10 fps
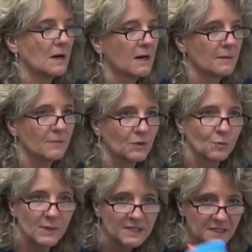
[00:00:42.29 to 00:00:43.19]
Um, the
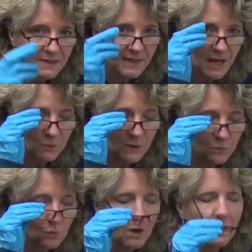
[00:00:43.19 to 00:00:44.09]
reason that we
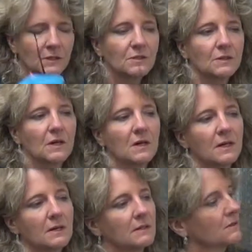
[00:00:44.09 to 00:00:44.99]
want
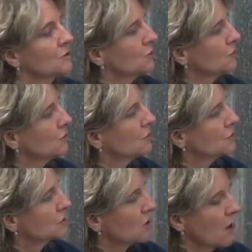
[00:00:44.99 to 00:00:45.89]
uh,
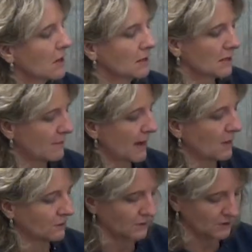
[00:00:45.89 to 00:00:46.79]
to talk
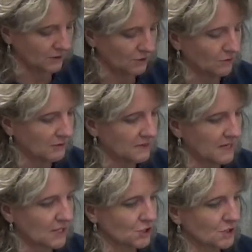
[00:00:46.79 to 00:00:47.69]
about the
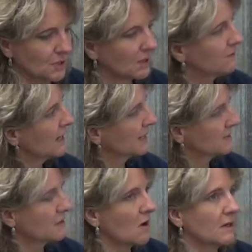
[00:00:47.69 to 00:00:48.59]
utilization of
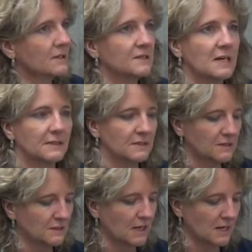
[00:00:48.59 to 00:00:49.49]
hexagon is that this
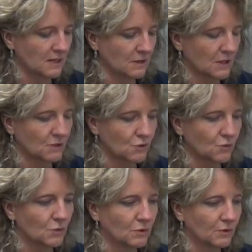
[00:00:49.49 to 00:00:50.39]
is a, a uh,
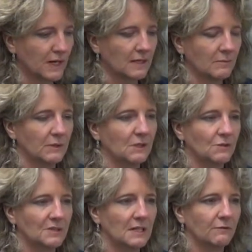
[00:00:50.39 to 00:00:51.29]
tool that can be
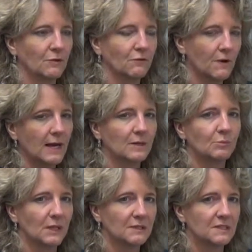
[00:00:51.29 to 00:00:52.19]
used that if you find a
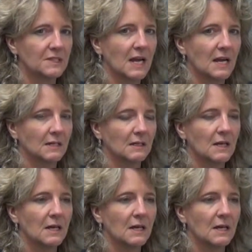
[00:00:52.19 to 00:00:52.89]
blood stain,